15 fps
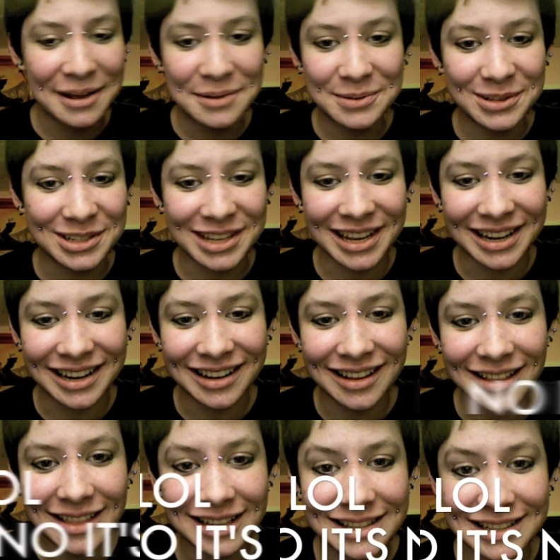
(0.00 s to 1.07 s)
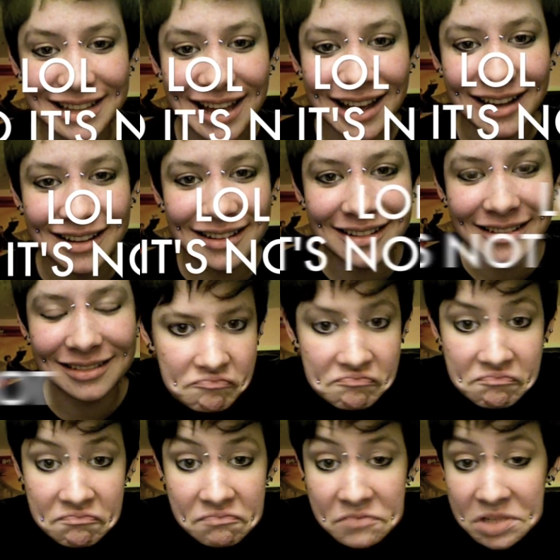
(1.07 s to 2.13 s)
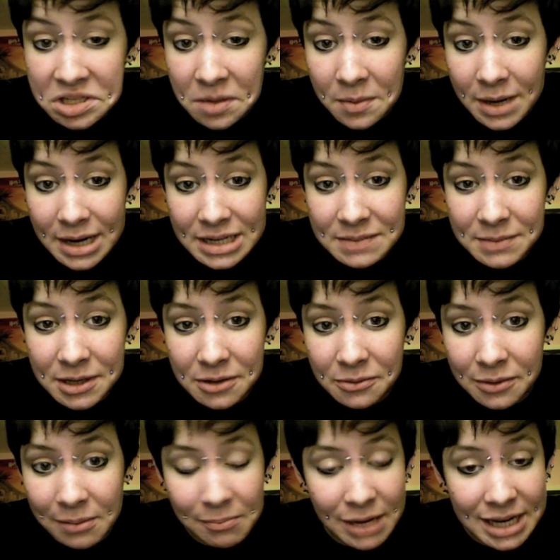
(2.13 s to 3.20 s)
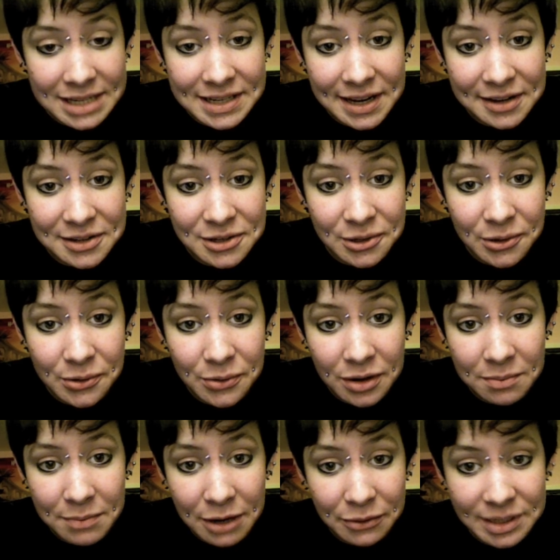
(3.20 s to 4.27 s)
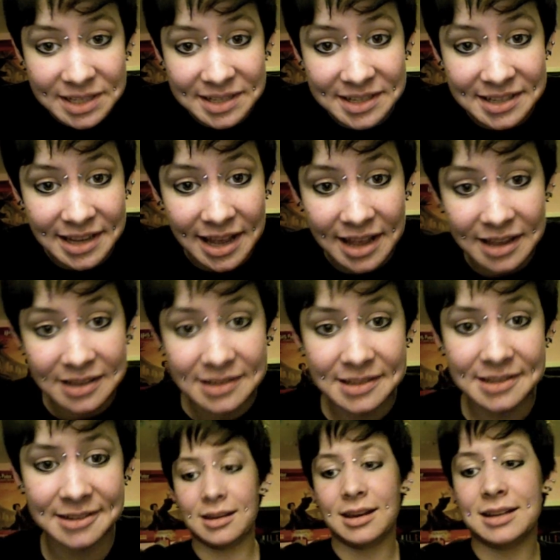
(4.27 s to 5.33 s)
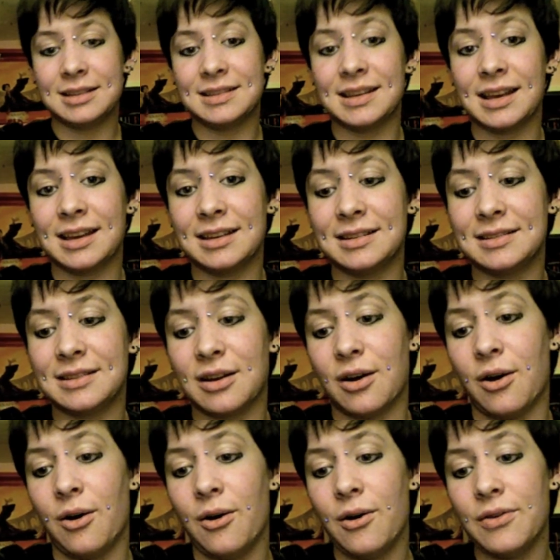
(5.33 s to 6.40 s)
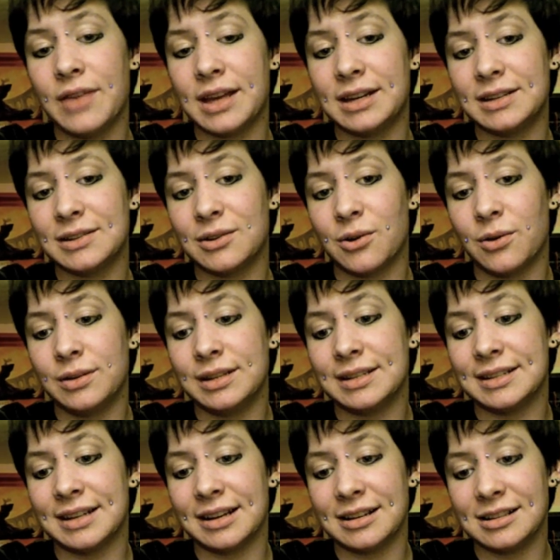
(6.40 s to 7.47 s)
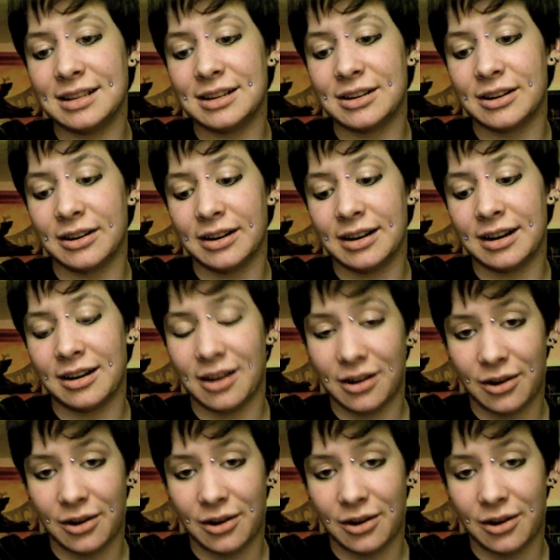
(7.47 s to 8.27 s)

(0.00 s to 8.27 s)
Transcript: Just kidding. That's a lie. Someone asked me what my tattoo on my wrist says. It says, "All that is gold does not glitter, and not